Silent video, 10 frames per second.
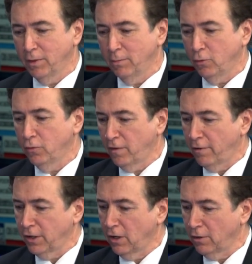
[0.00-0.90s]
people who have
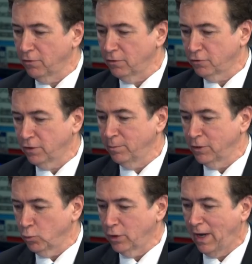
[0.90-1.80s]
already gone through the
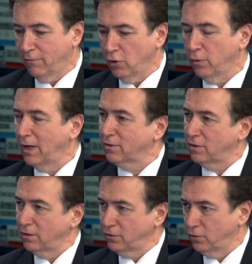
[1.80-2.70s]
treatment would have no
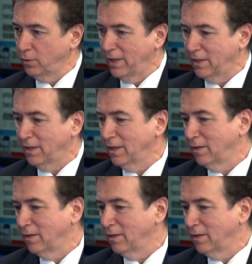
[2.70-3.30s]
access to anything,